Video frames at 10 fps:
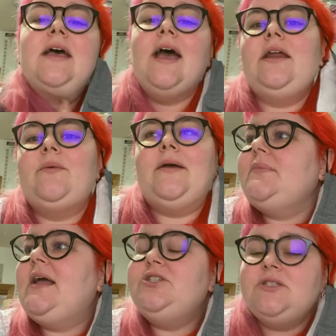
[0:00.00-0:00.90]
Anyway,
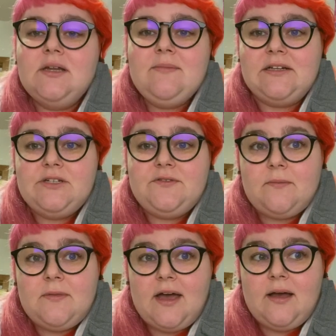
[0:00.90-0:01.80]
I just got a message
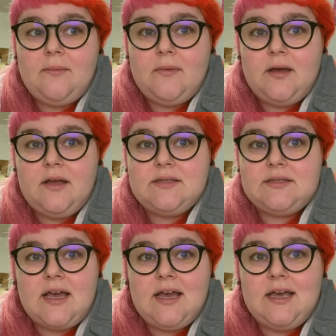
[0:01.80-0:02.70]
from them
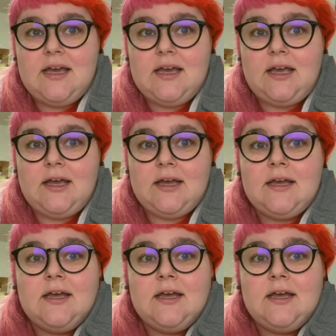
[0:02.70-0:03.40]
saying